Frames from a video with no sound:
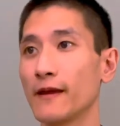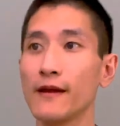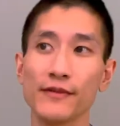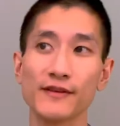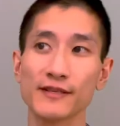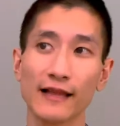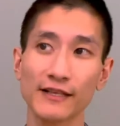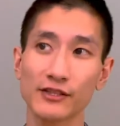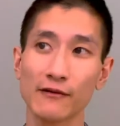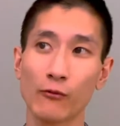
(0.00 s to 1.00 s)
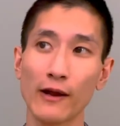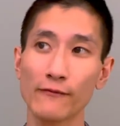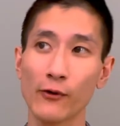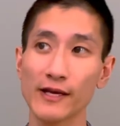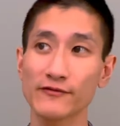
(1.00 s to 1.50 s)
the selection of one
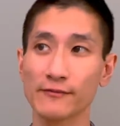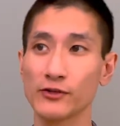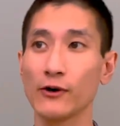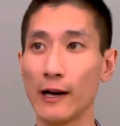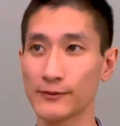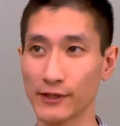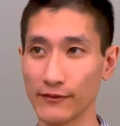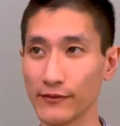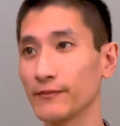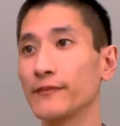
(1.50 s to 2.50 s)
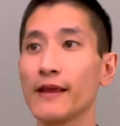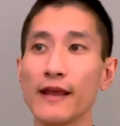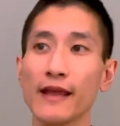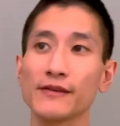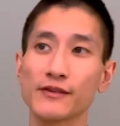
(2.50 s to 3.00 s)
voice from two options,
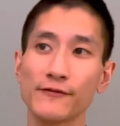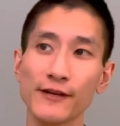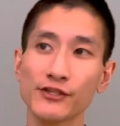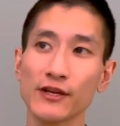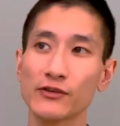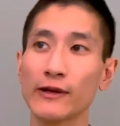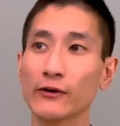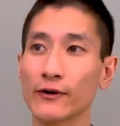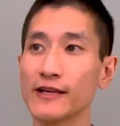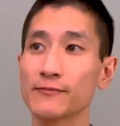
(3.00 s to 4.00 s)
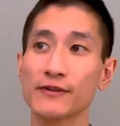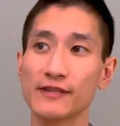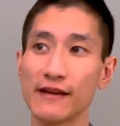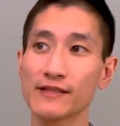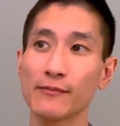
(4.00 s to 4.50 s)
is sufficient to increase
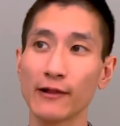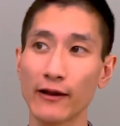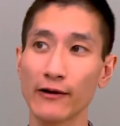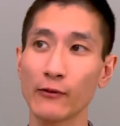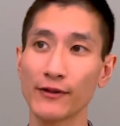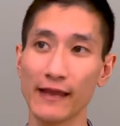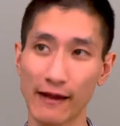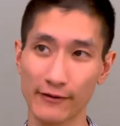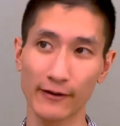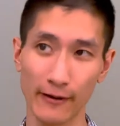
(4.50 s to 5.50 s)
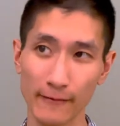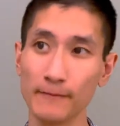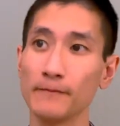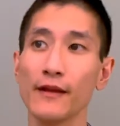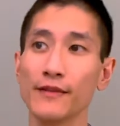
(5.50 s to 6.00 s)
perceived similarity with the avatar,
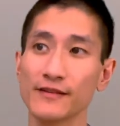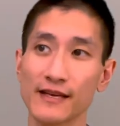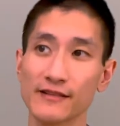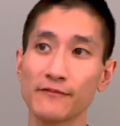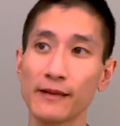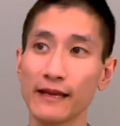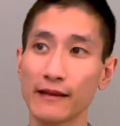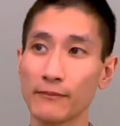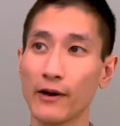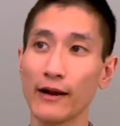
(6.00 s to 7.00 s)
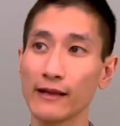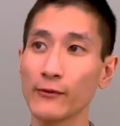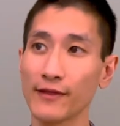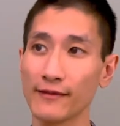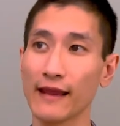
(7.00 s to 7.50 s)
the sense of being embodied
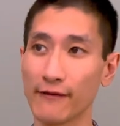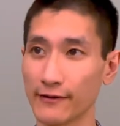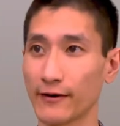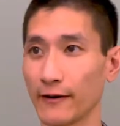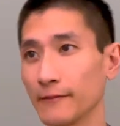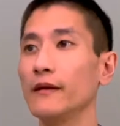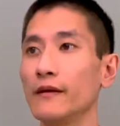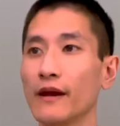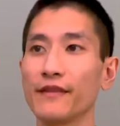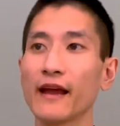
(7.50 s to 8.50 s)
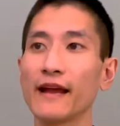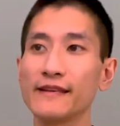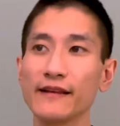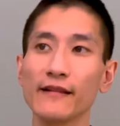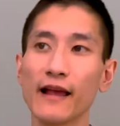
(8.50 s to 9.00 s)
within the avatar, and the
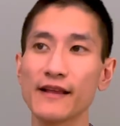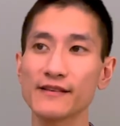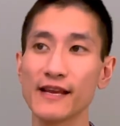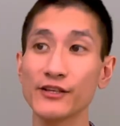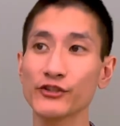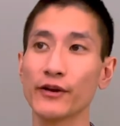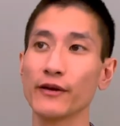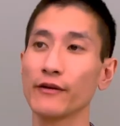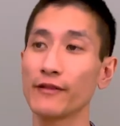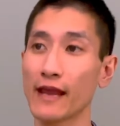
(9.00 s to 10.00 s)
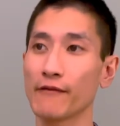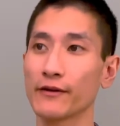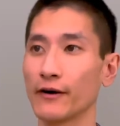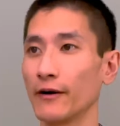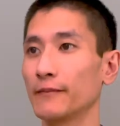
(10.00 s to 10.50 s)
idealization of the
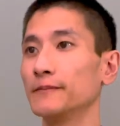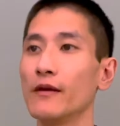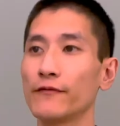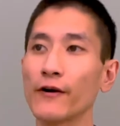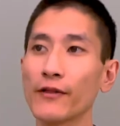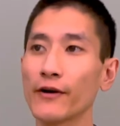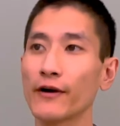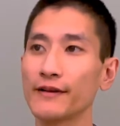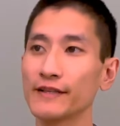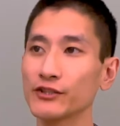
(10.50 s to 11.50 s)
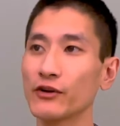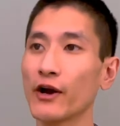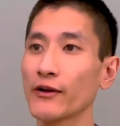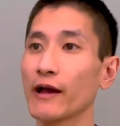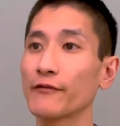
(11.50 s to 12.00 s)
avatar. Further, additional
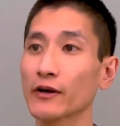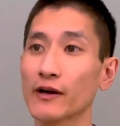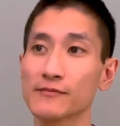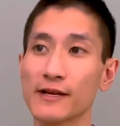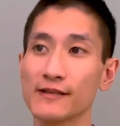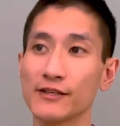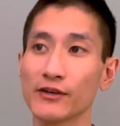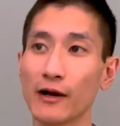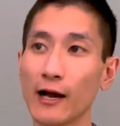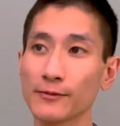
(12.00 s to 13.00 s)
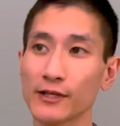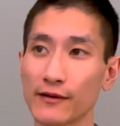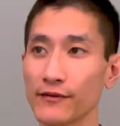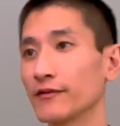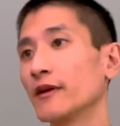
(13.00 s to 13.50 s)
audio avatar customization
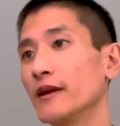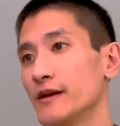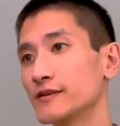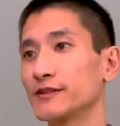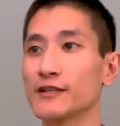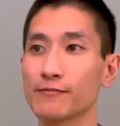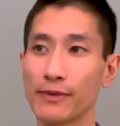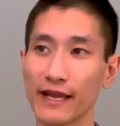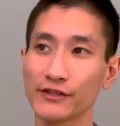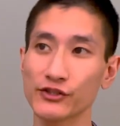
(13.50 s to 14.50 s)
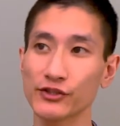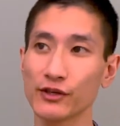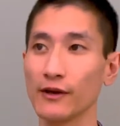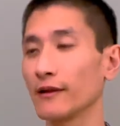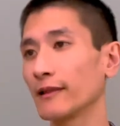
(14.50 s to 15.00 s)
options, such as pitch,
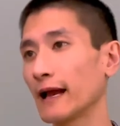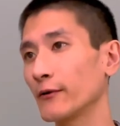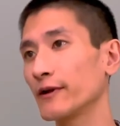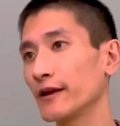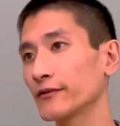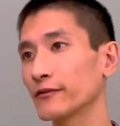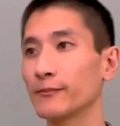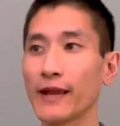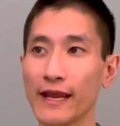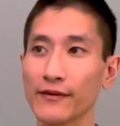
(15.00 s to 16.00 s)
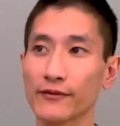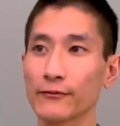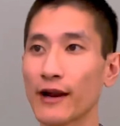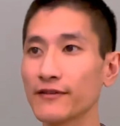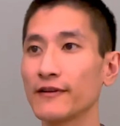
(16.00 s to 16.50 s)
loudness, pace,
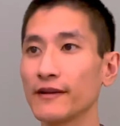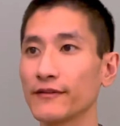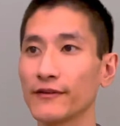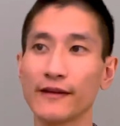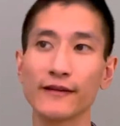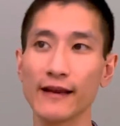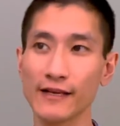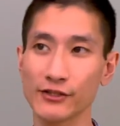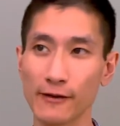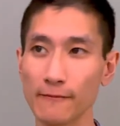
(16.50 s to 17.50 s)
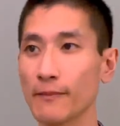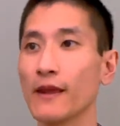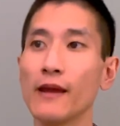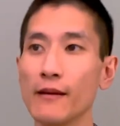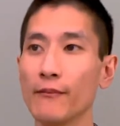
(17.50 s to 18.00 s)
resonance, intonation,
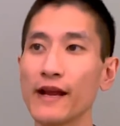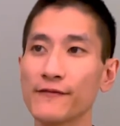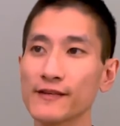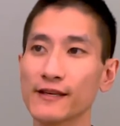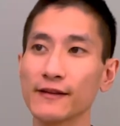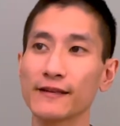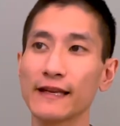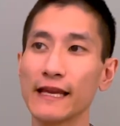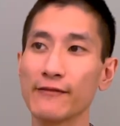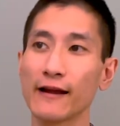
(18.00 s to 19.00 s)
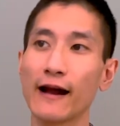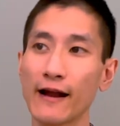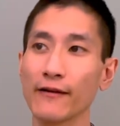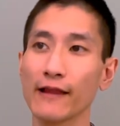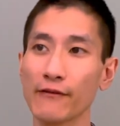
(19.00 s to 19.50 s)
might facilitate even
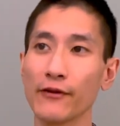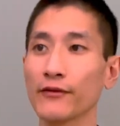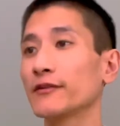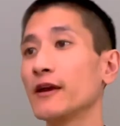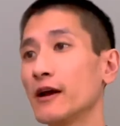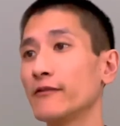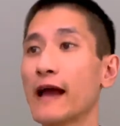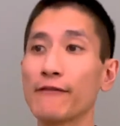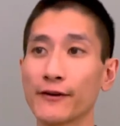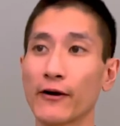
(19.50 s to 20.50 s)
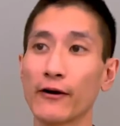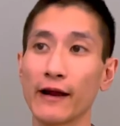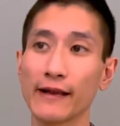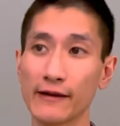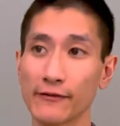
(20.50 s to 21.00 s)
higher levels of avatar
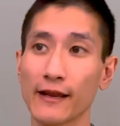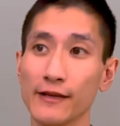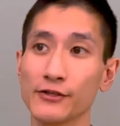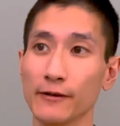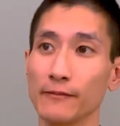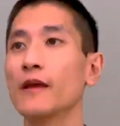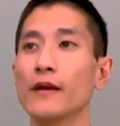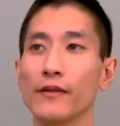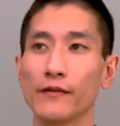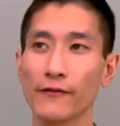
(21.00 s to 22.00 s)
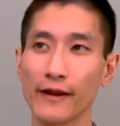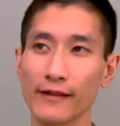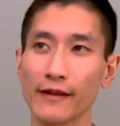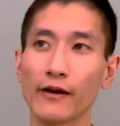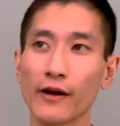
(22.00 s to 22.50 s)
identification. The finding
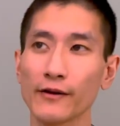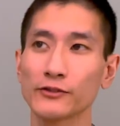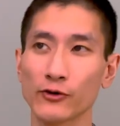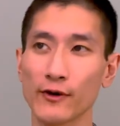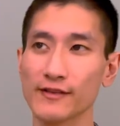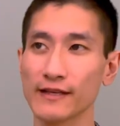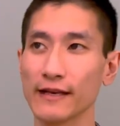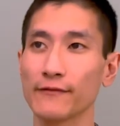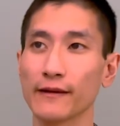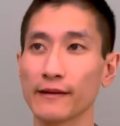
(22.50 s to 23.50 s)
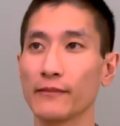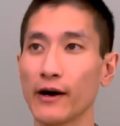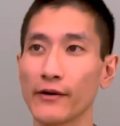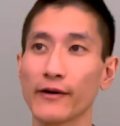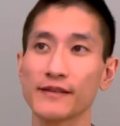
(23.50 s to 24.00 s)
that audio choice significantly
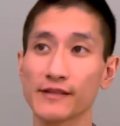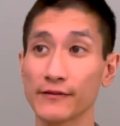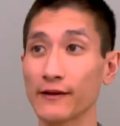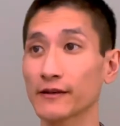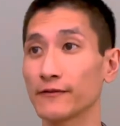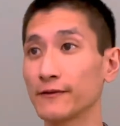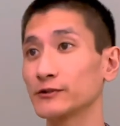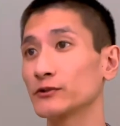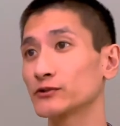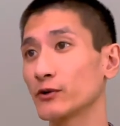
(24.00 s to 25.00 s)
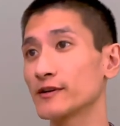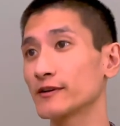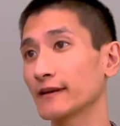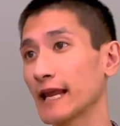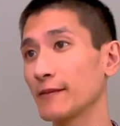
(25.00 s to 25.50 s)
moderates the effect of visual choice
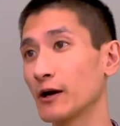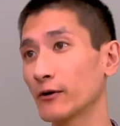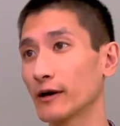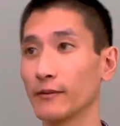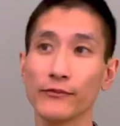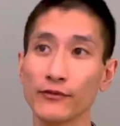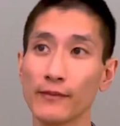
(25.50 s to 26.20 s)
on game outcomes,